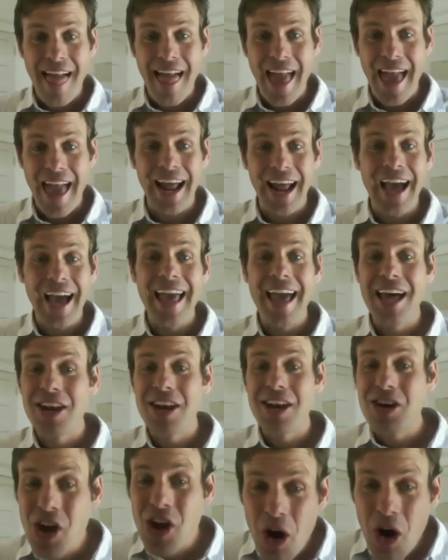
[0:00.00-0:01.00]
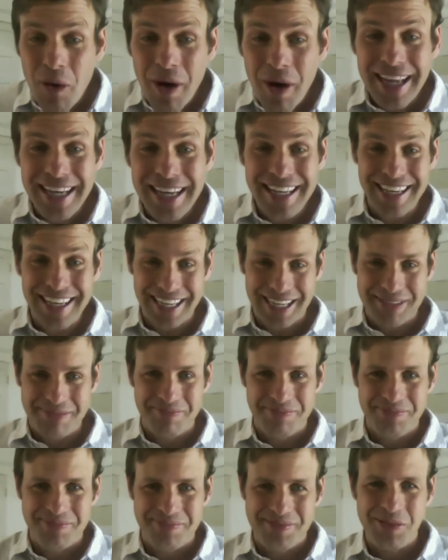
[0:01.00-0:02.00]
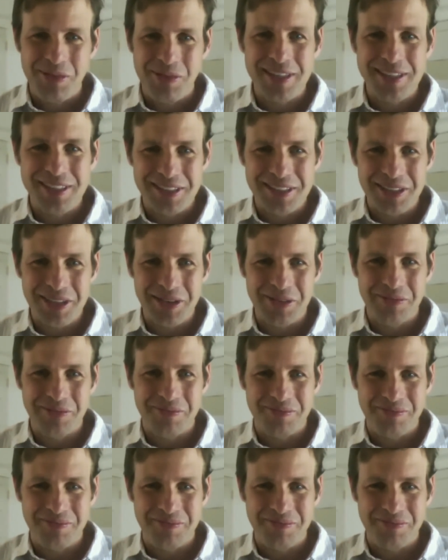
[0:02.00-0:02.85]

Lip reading: and I had no idea what to do.